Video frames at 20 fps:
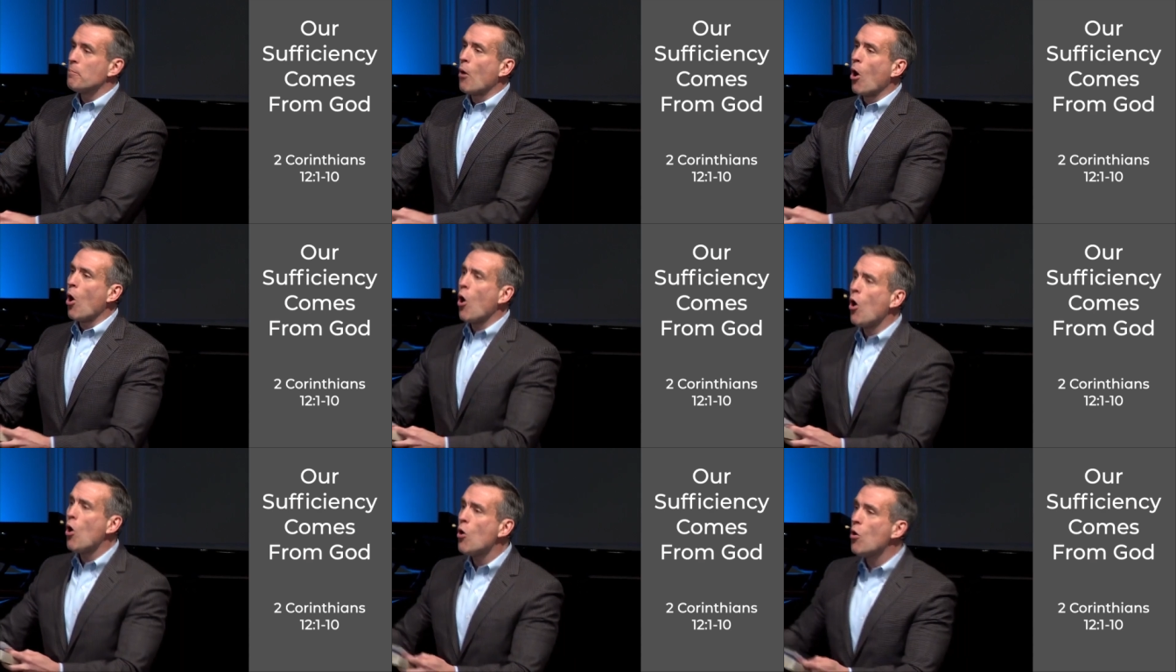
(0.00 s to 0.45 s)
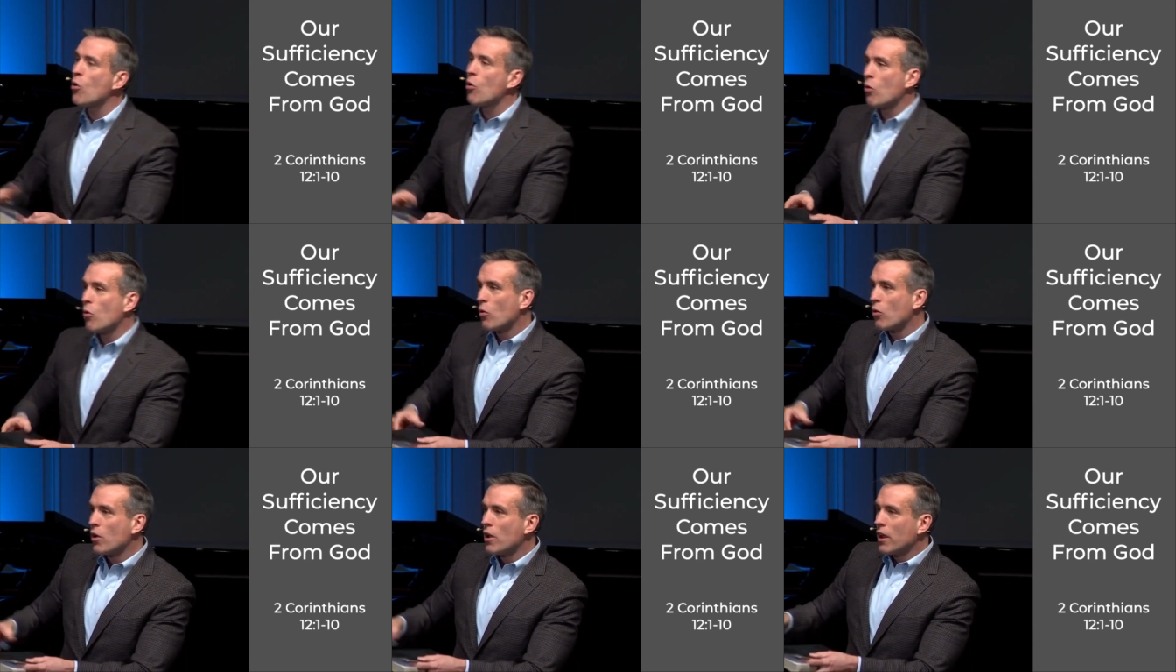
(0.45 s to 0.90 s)

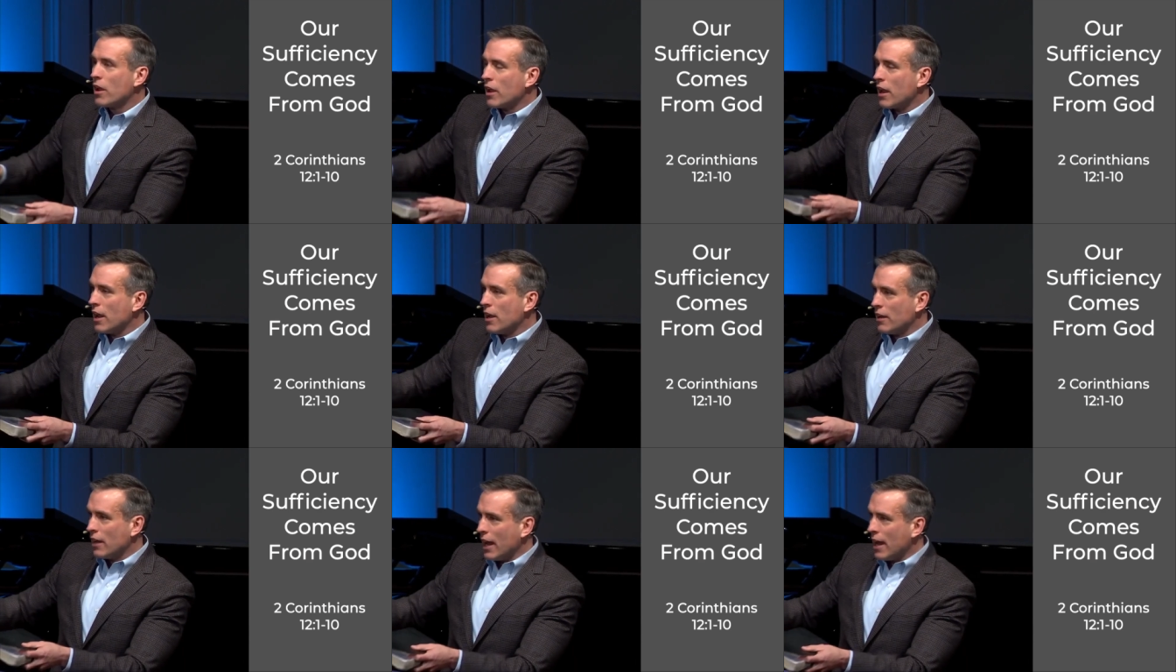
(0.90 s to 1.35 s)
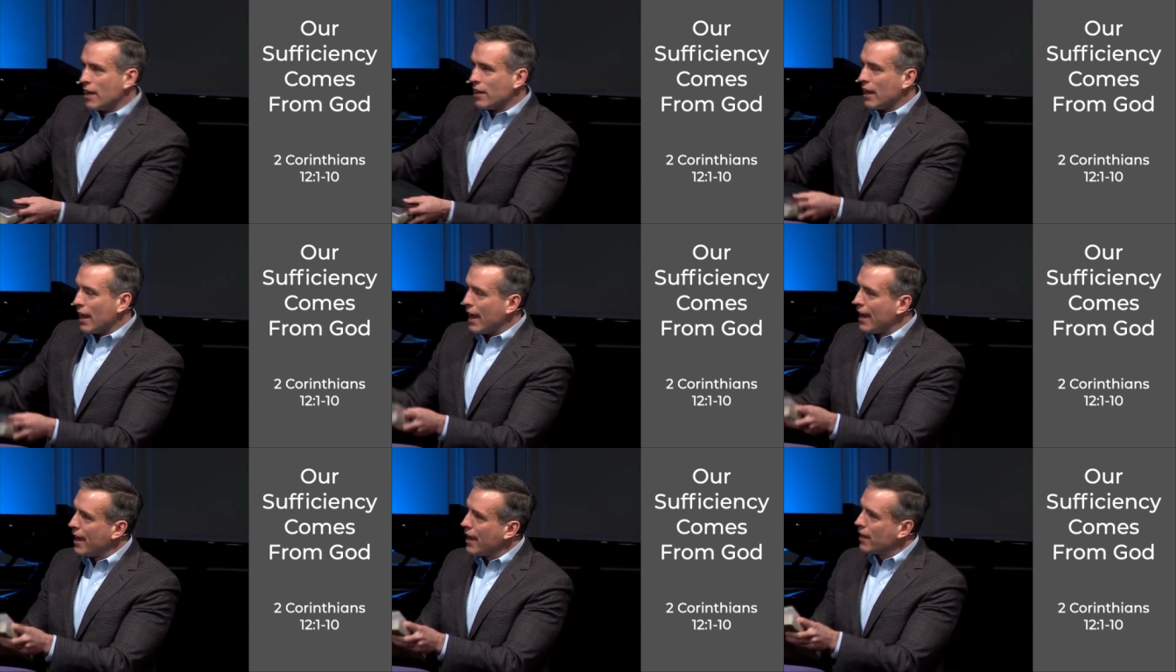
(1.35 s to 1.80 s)
Paul, in,
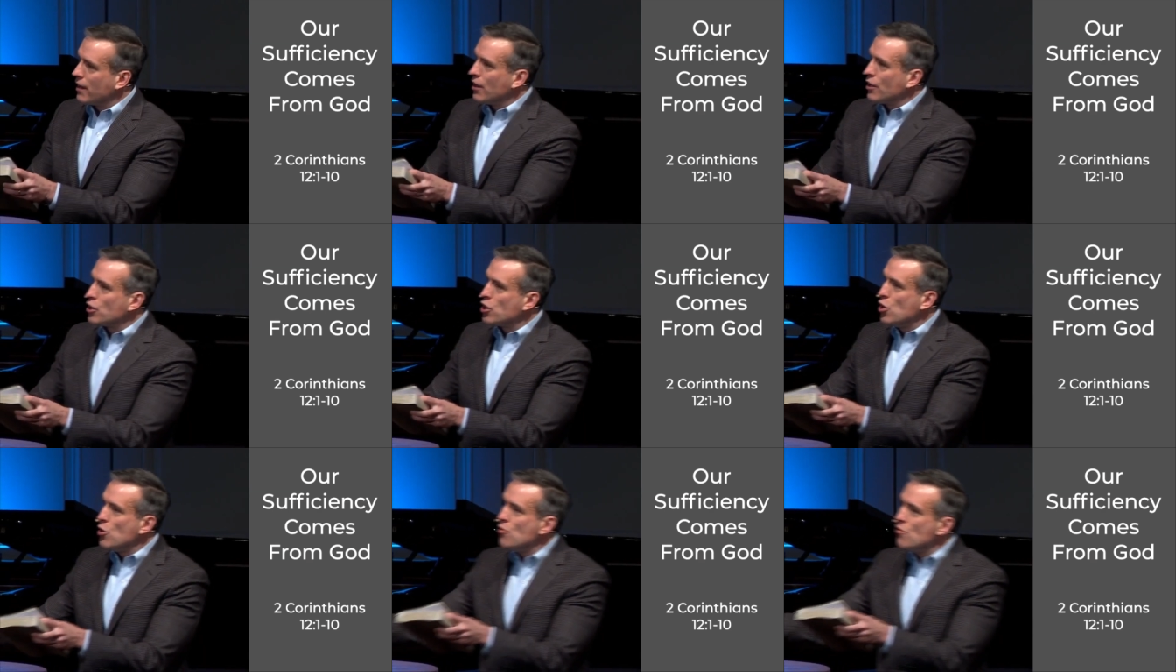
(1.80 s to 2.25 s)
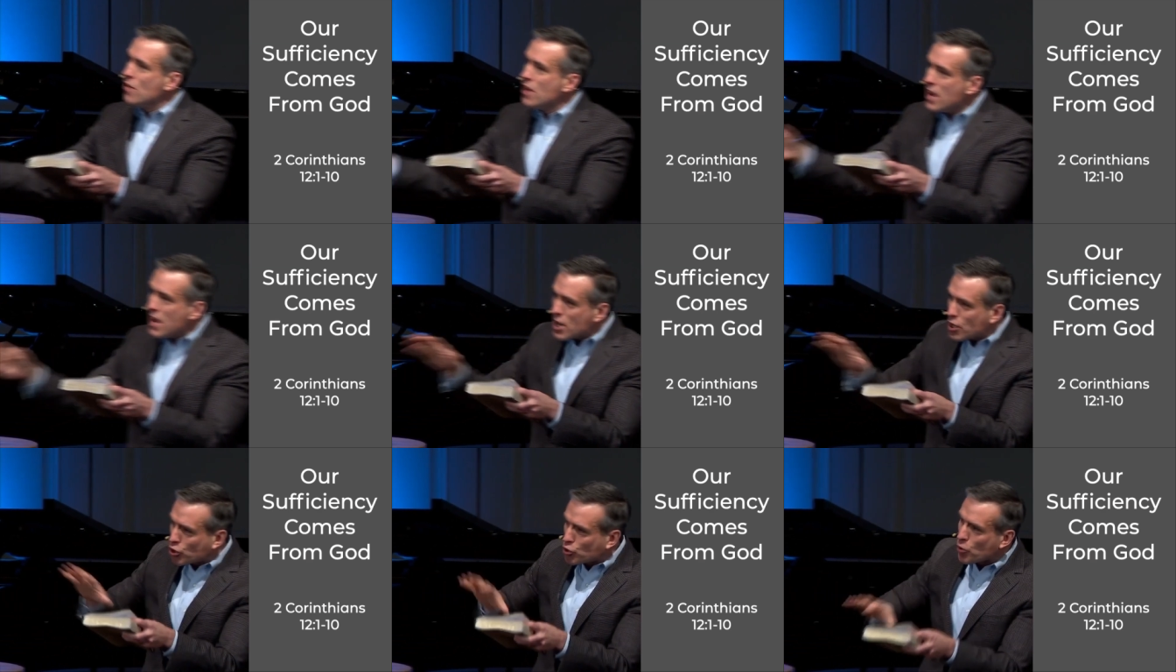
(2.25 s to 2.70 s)
in a
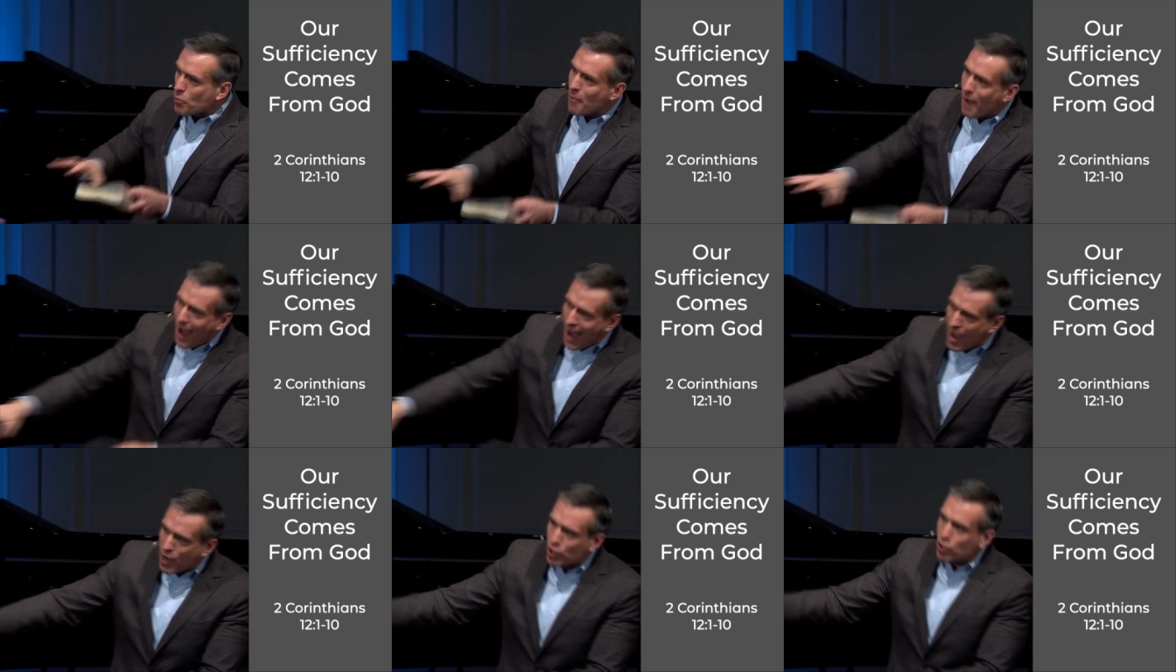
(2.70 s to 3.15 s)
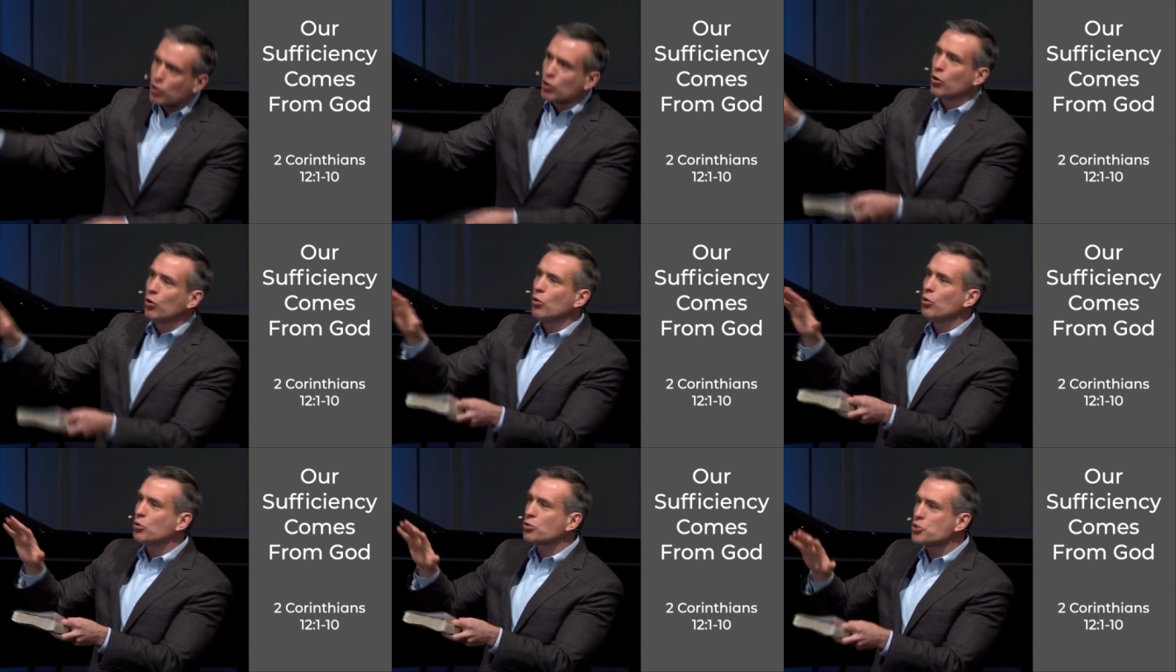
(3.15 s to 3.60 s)
unique
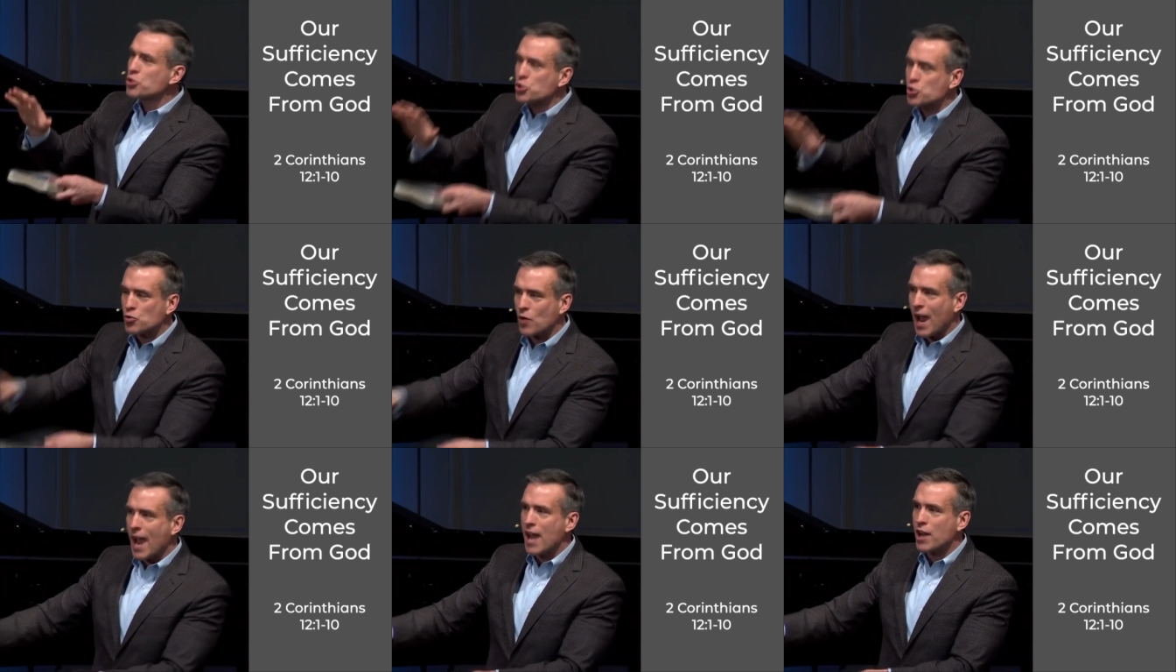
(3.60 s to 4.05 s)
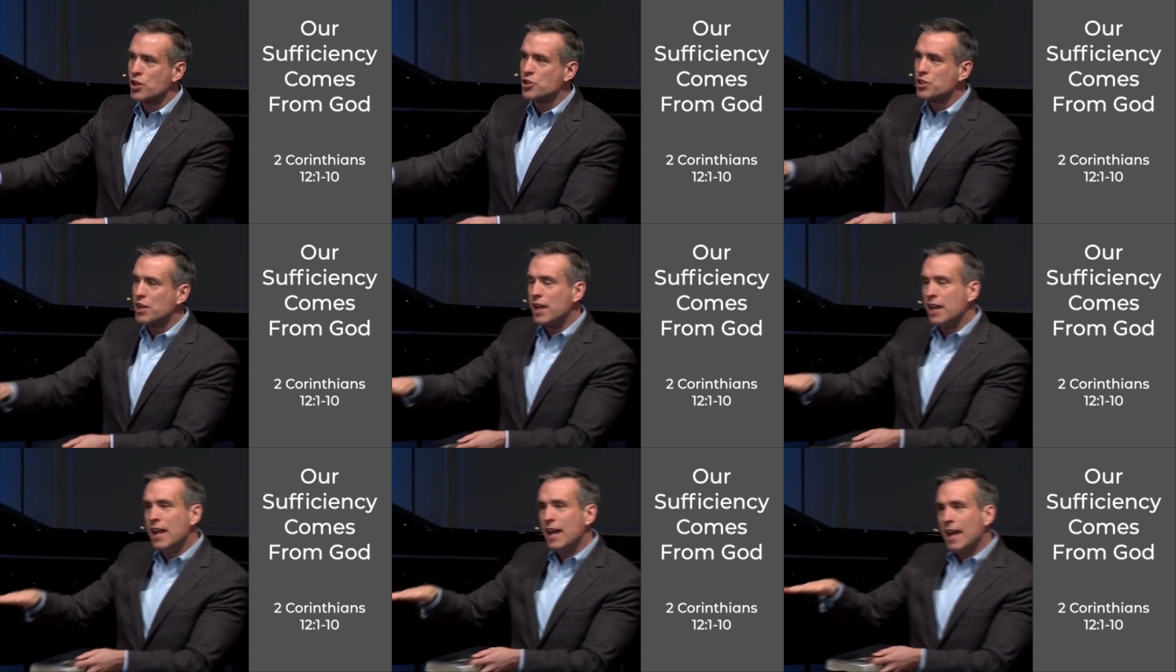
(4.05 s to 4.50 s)
grammatical
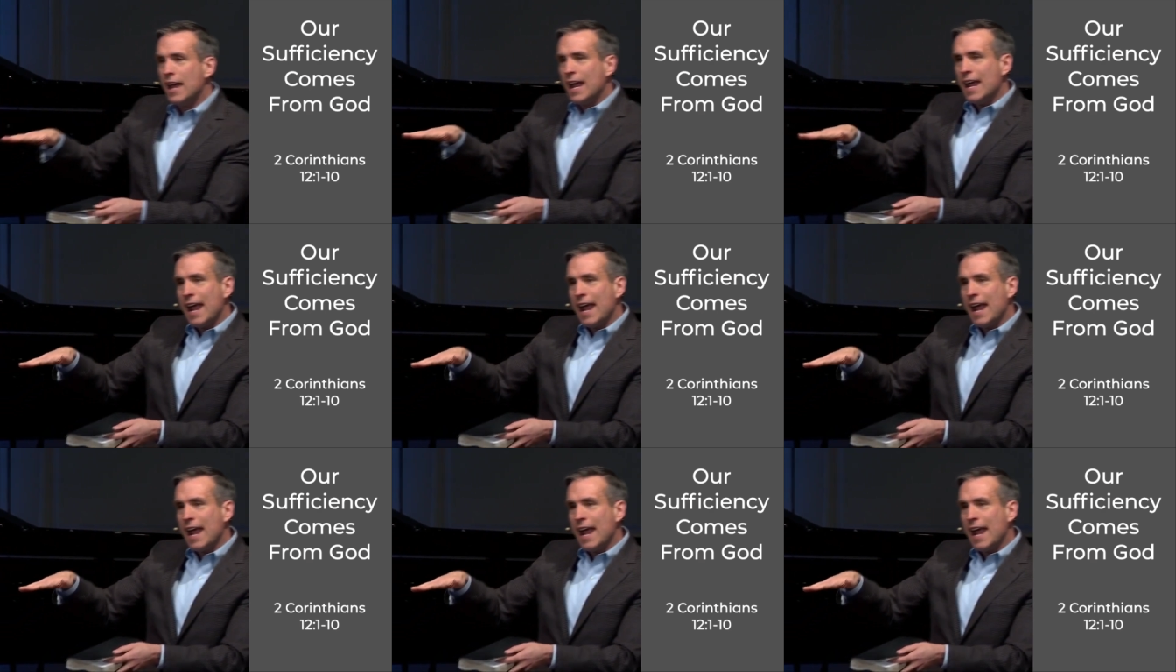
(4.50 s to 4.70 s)
strategy,